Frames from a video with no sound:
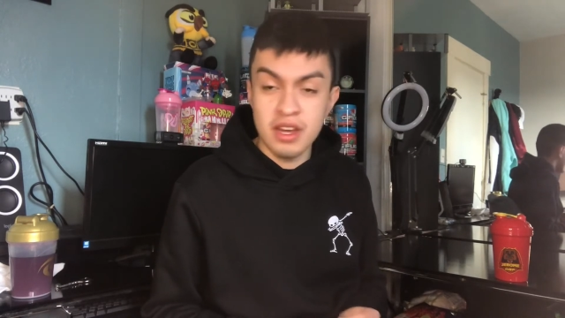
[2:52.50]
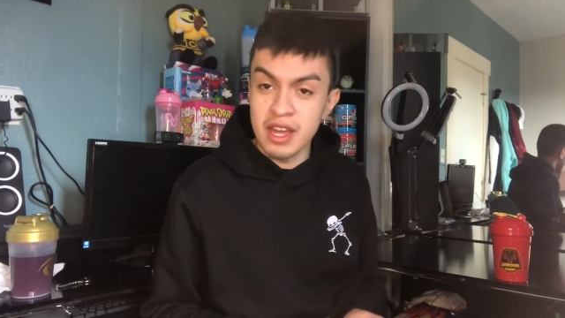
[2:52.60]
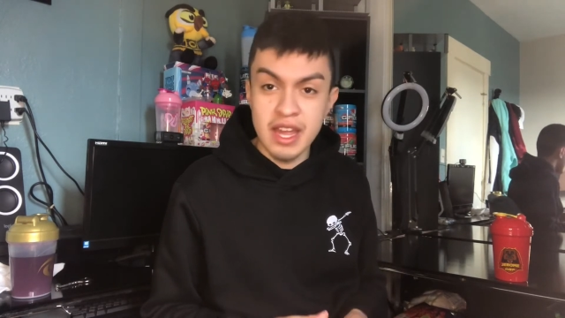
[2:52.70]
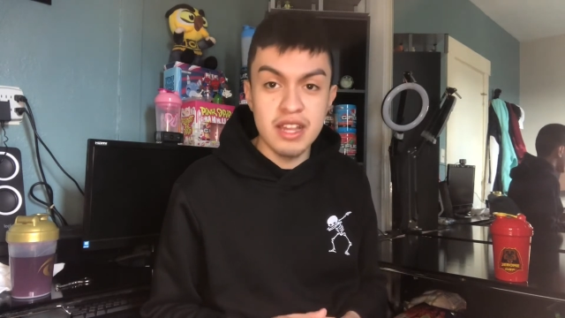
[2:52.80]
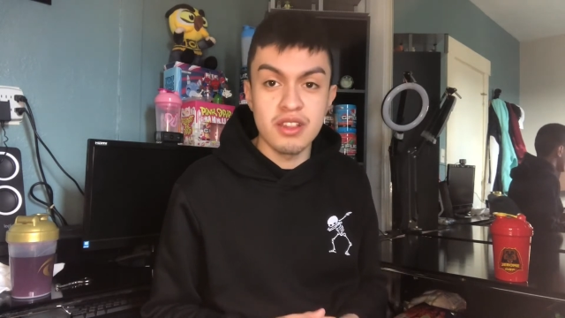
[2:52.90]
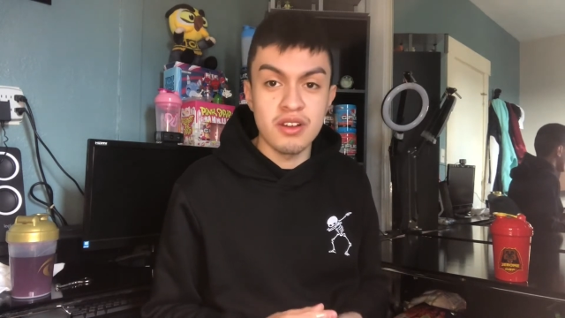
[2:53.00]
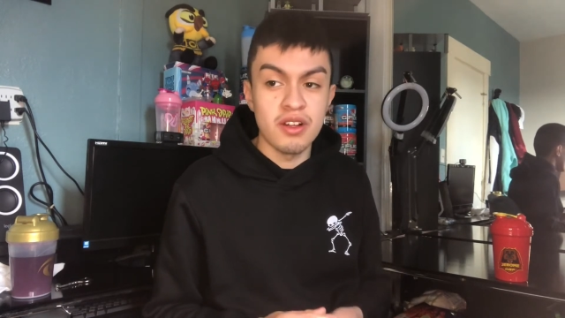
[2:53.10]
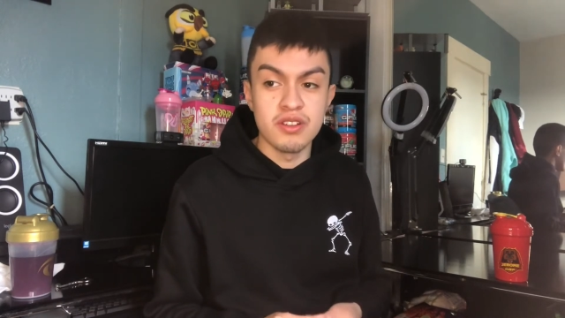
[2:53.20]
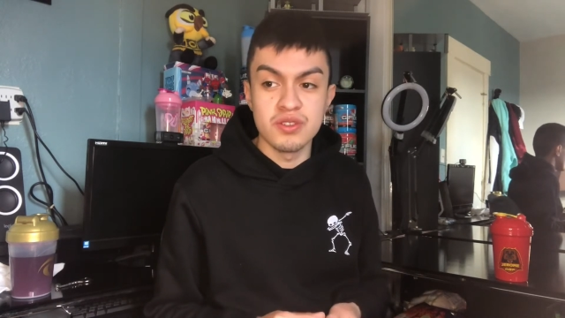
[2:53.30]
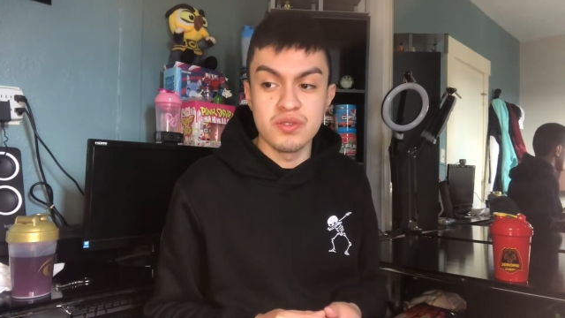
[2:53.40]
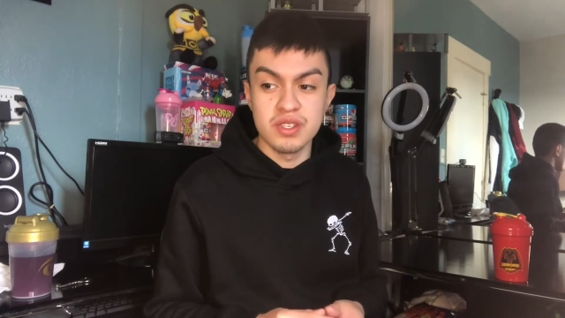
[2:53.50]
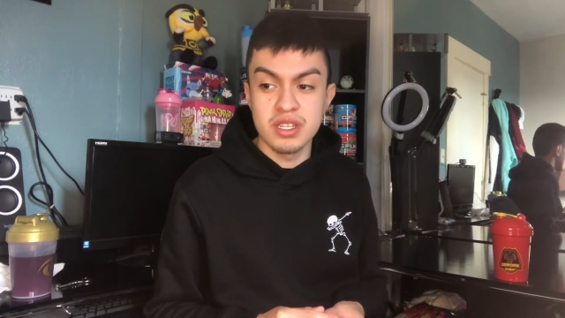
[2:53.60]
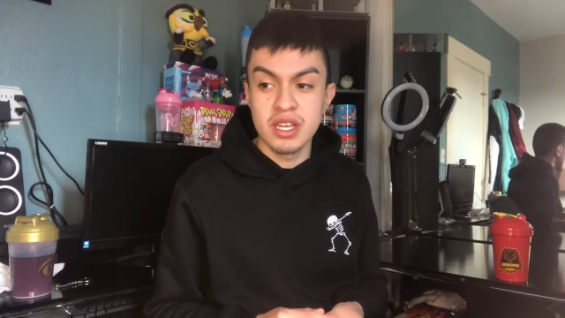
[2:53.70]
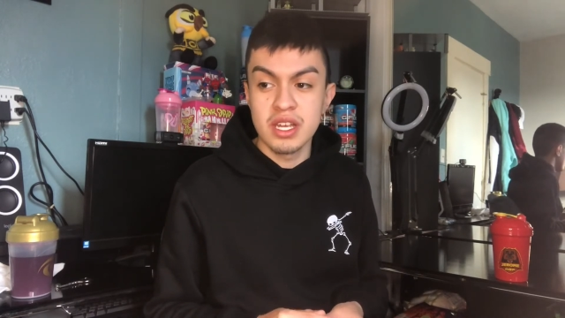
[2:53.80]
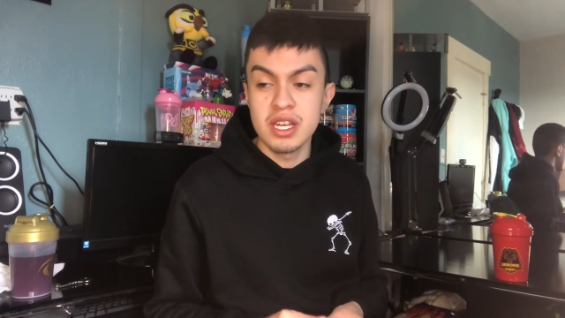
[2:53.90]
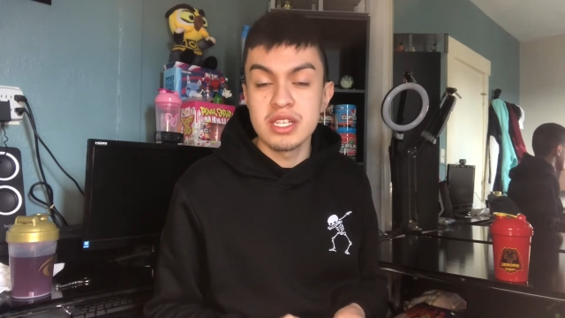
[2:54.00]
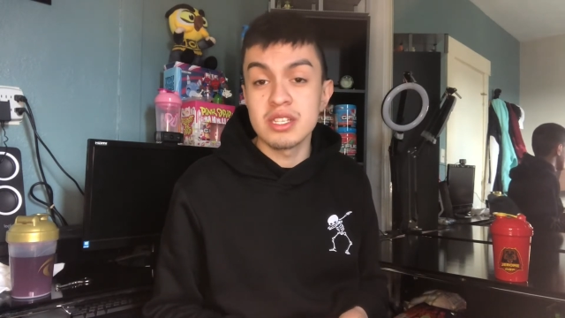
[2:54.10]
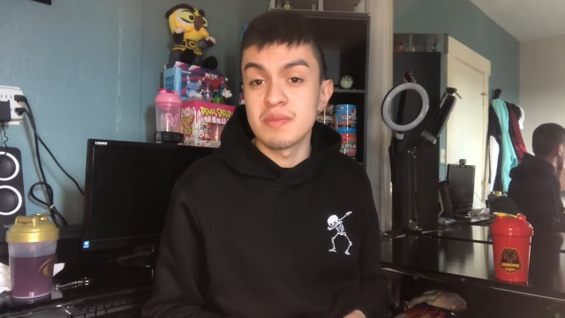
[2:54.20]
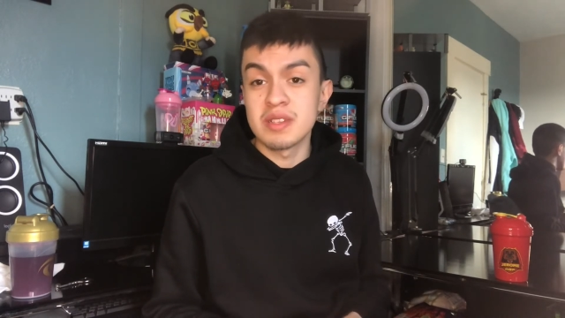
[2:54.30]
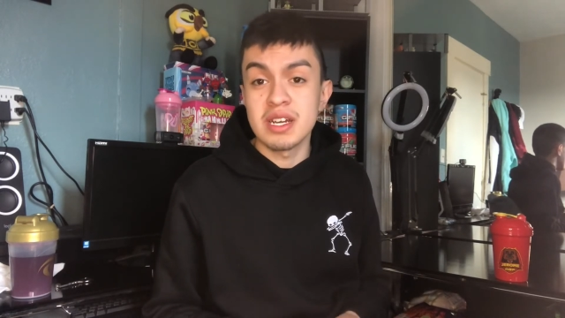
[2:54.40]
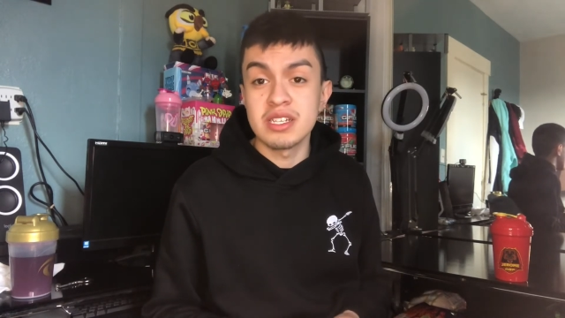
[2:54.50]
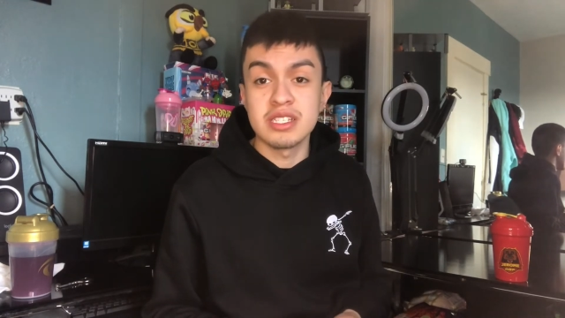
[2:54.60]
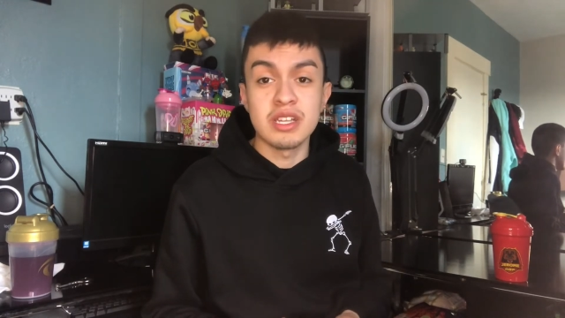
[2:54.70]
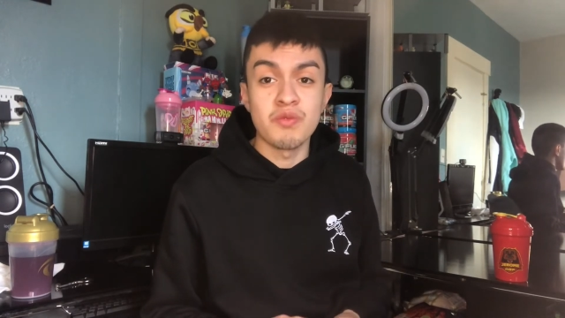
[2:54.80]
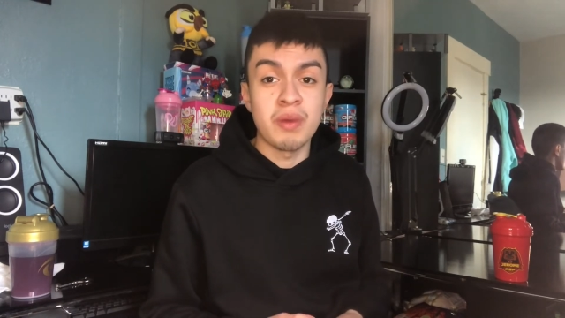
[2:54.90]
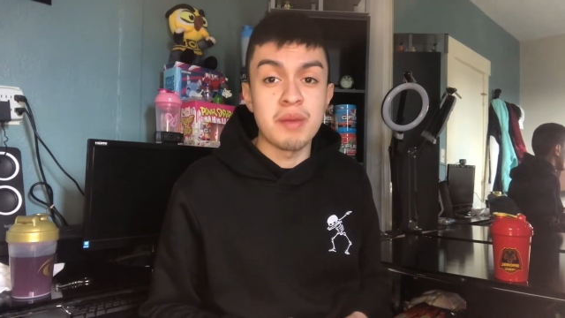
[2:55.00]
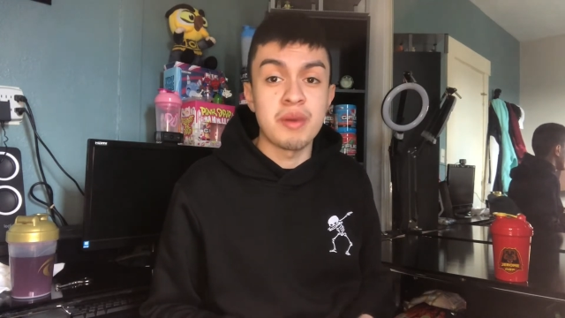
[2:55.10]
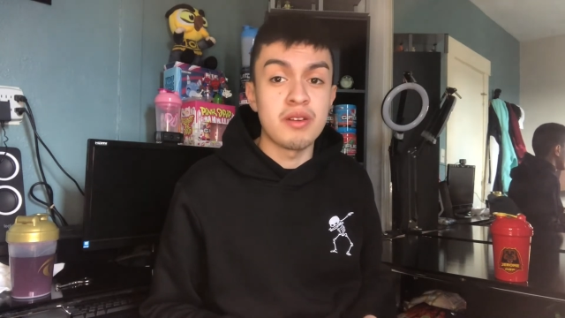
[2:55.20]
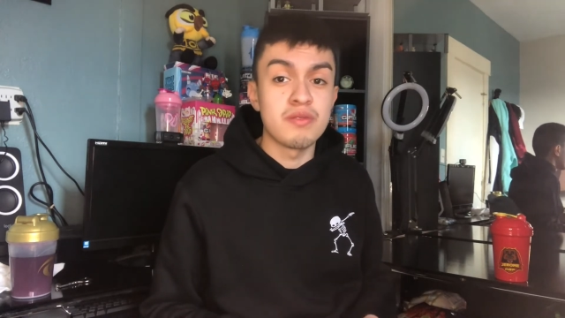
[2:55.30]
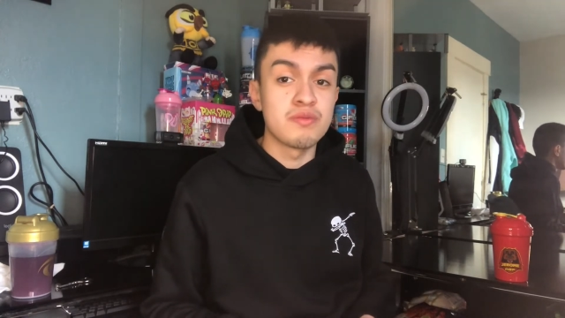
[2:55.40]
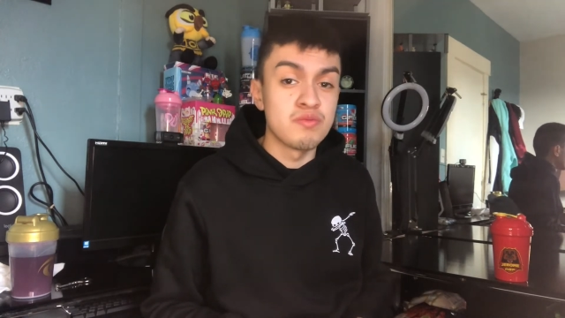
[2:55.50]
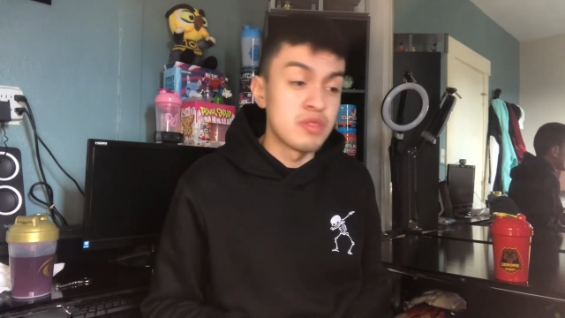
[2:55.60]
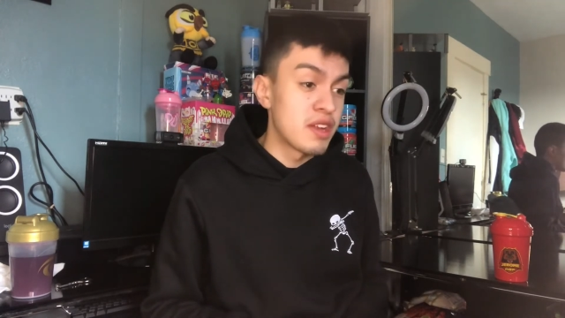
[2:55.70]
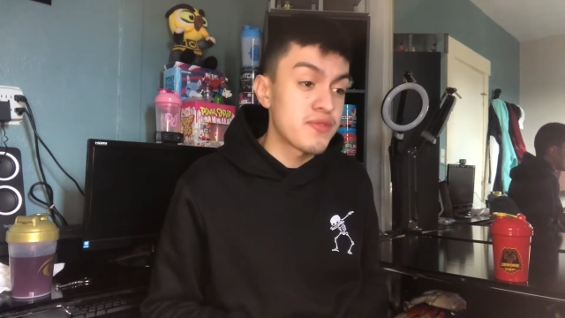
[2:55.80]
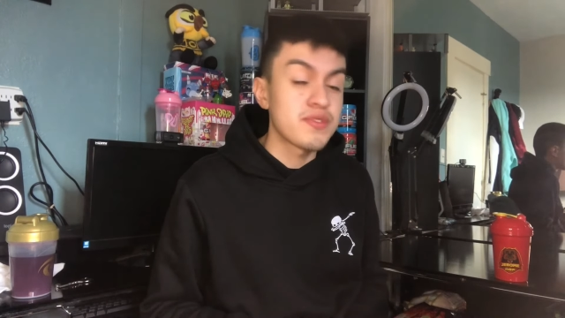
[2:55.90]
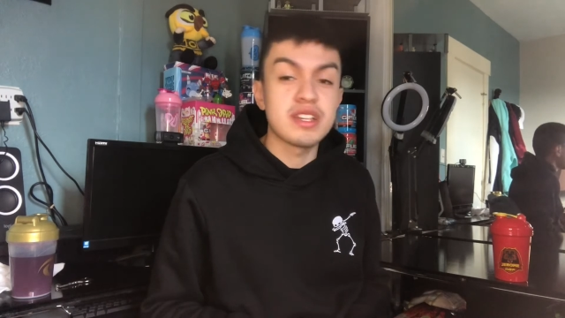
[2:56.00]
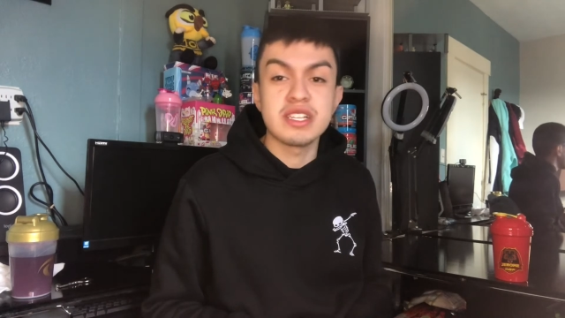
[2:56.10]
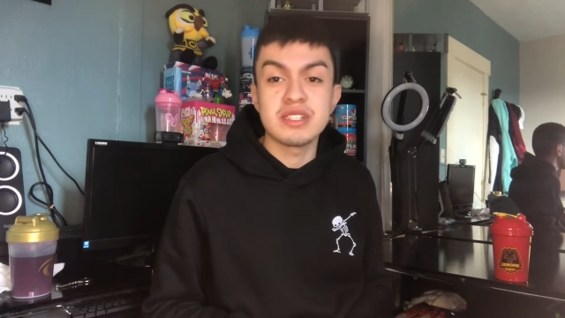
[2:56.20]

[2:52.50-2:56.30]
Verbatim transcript: and the color choice. Sometimes they'll pop out differently,